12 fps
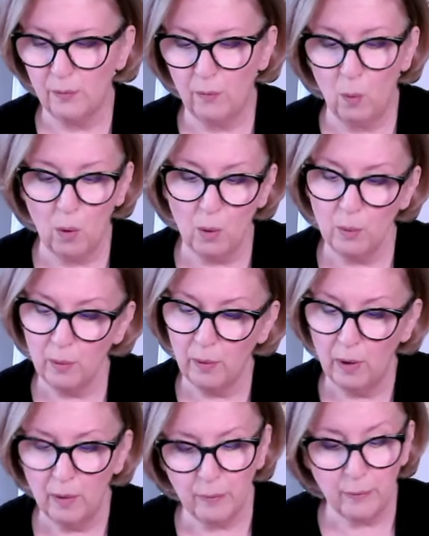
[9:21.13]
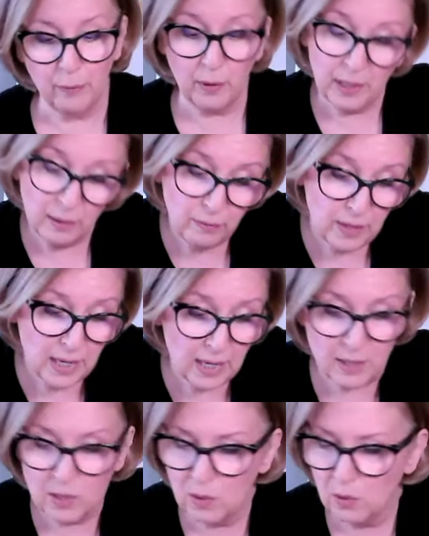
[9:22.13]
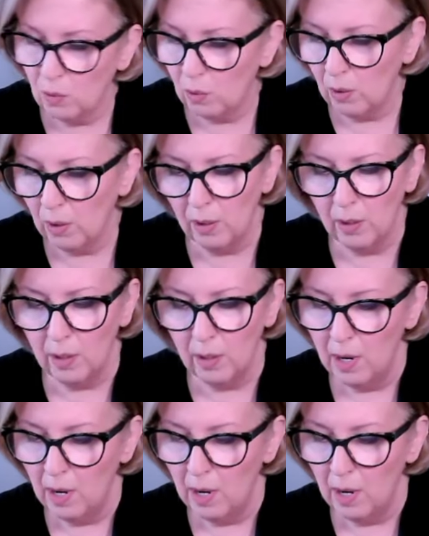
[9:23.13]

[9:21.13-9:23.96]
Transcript: for uh, forgiveness, or